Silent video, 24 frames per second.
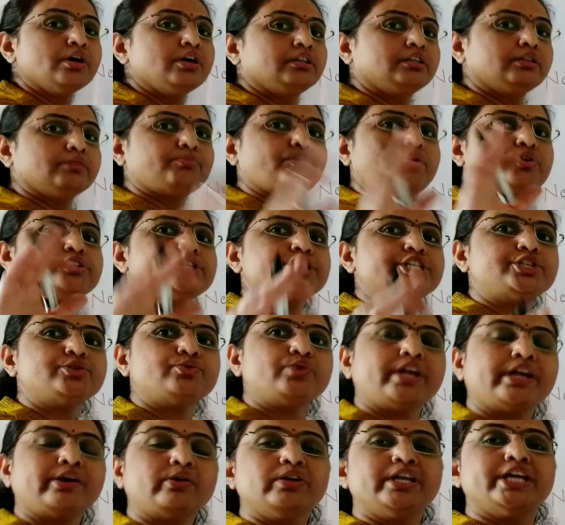the positive
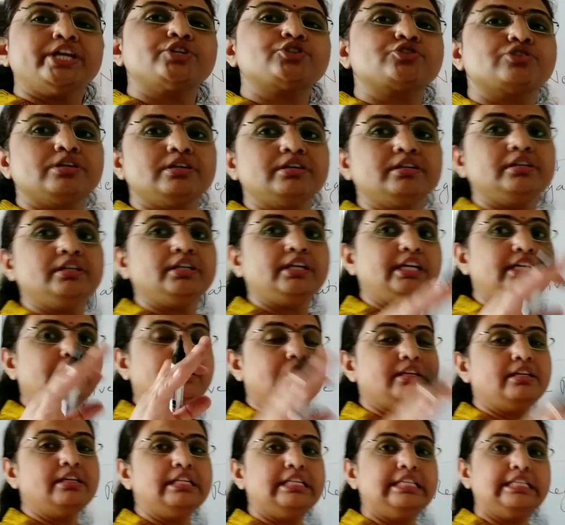regulation, it
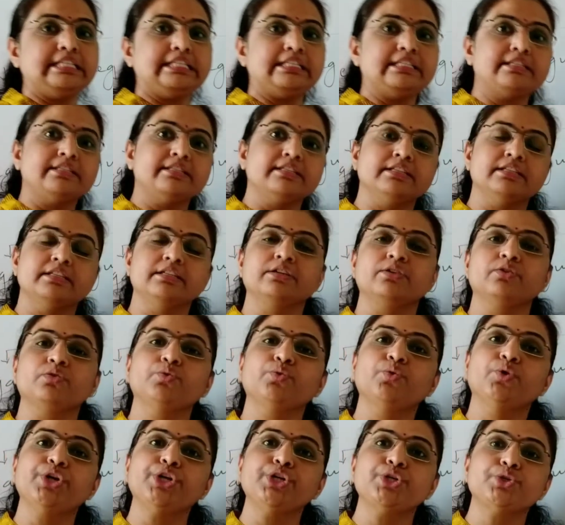is
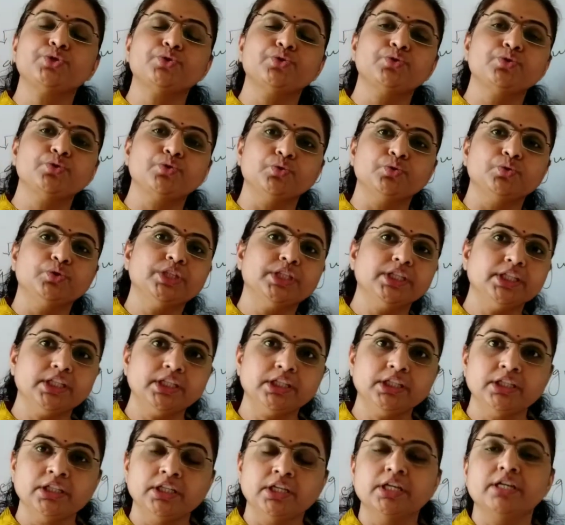going to do
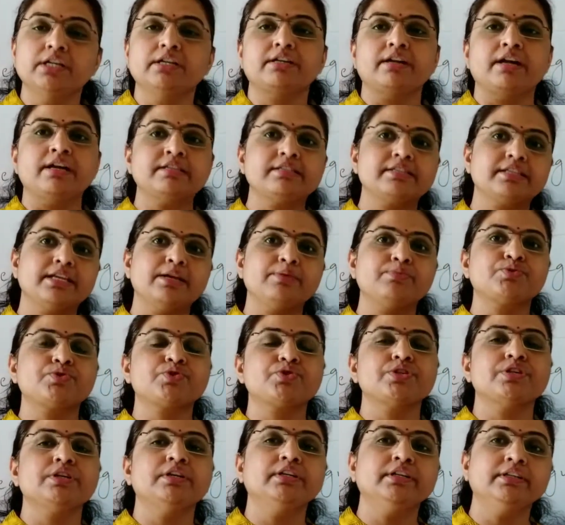the
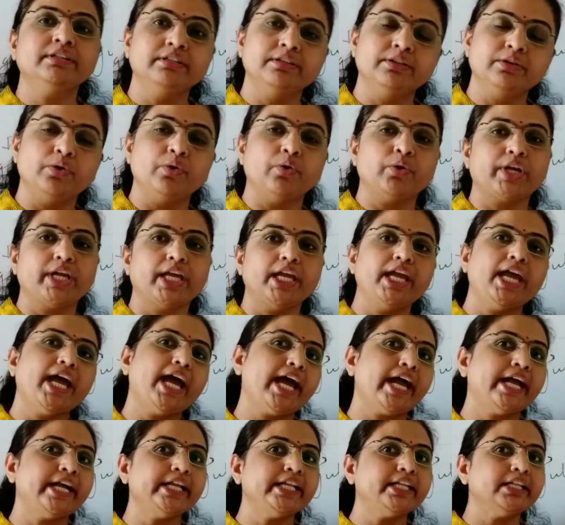transcription, okay,
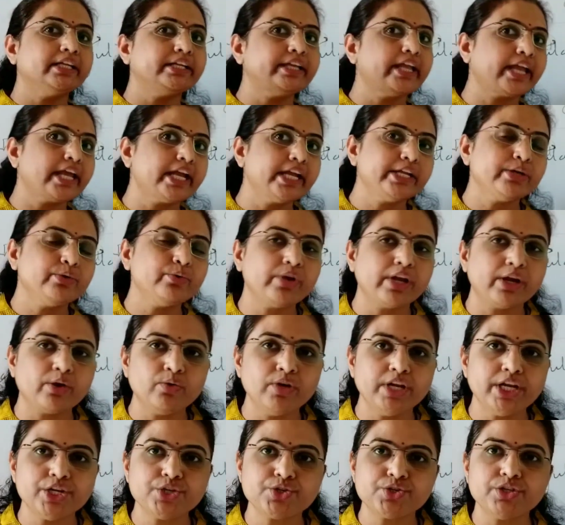and in the negative
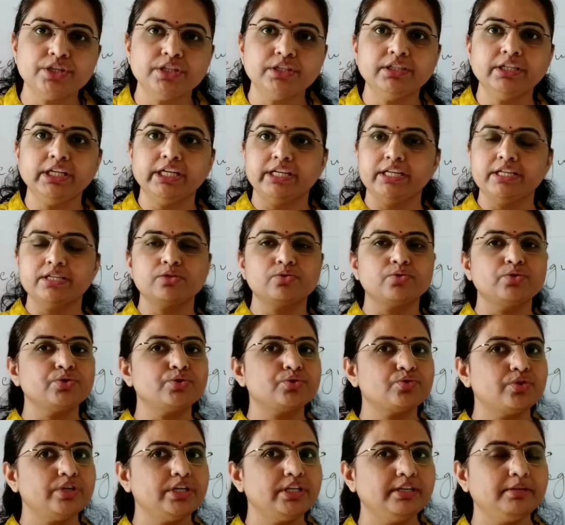regulation, it is going
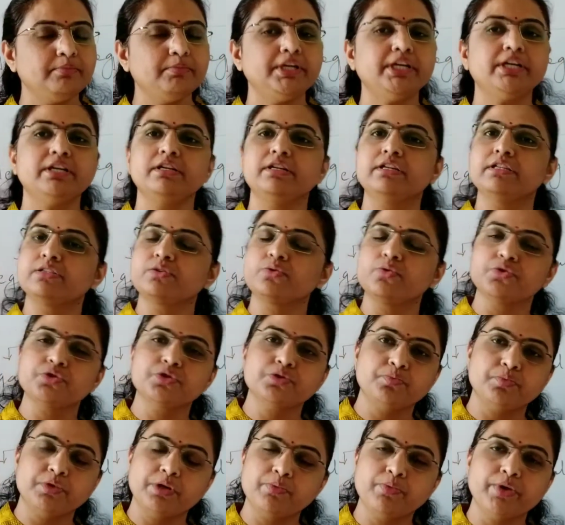to inhibit, it is going to
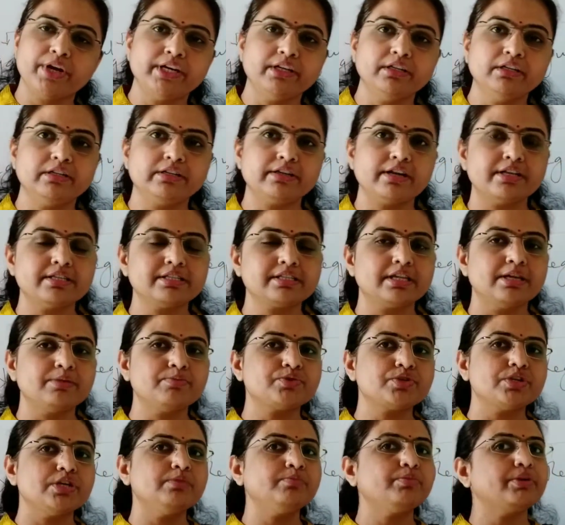prevent the
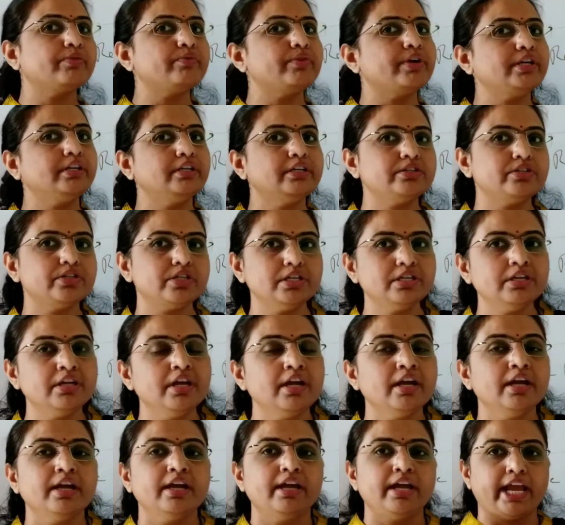transcription, prevent the gene
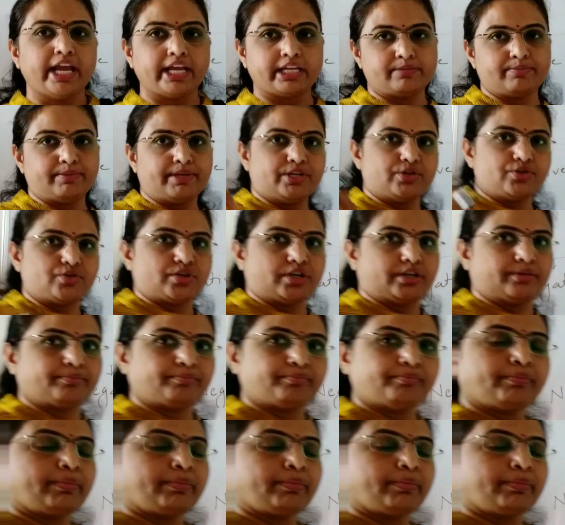expression.